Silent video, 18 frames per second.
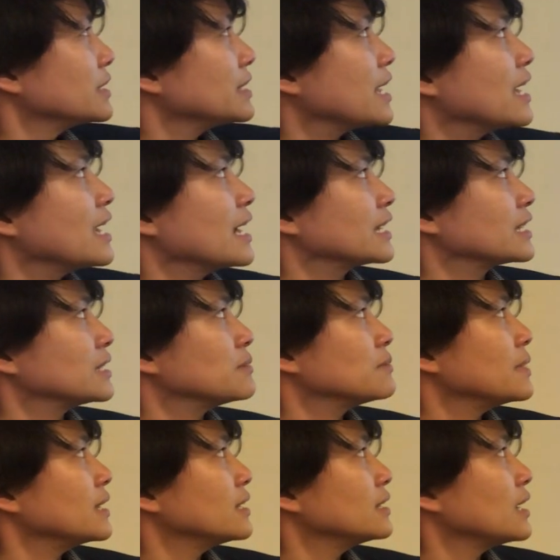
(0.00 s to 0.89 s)
The
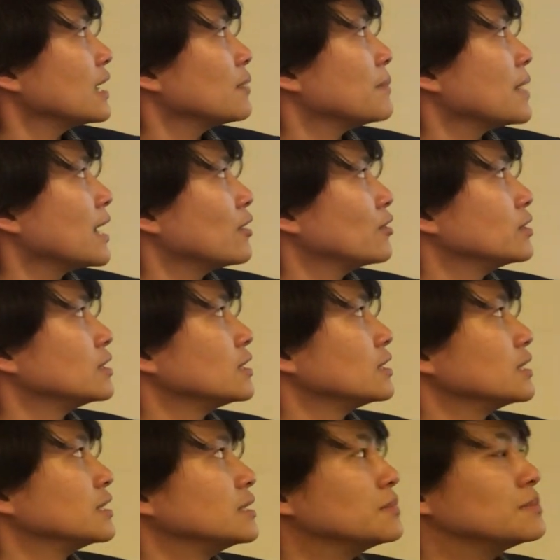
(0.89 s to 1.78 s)
agreement about
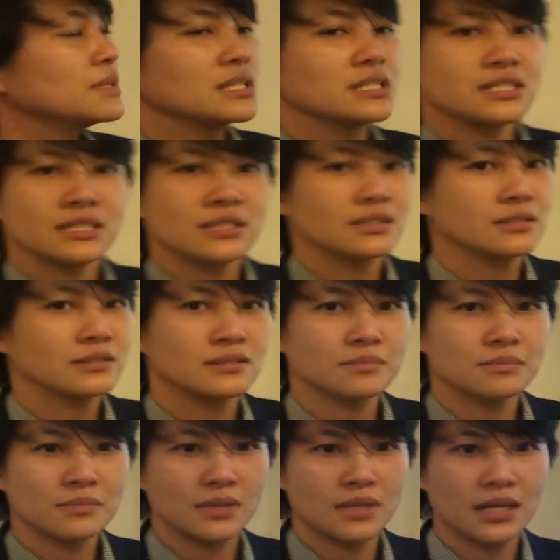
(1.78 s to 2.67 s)
the
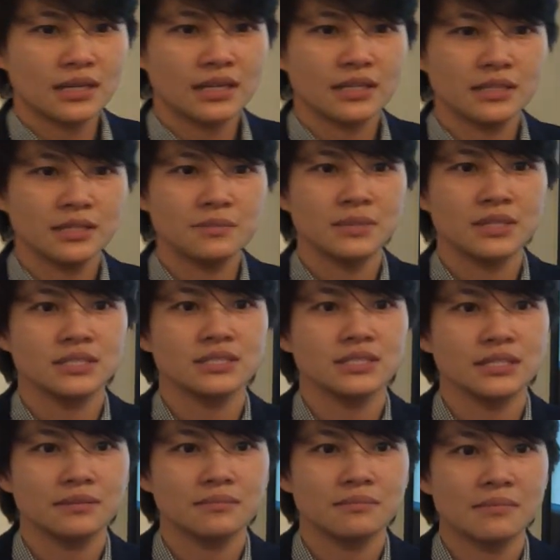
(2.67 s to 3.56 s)
emerging
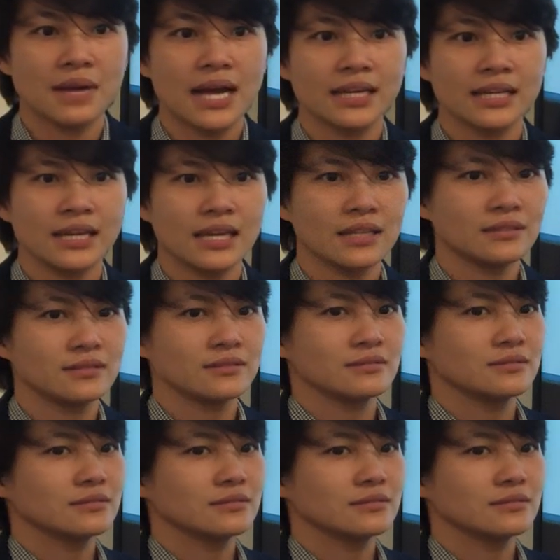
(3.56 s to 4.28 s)
market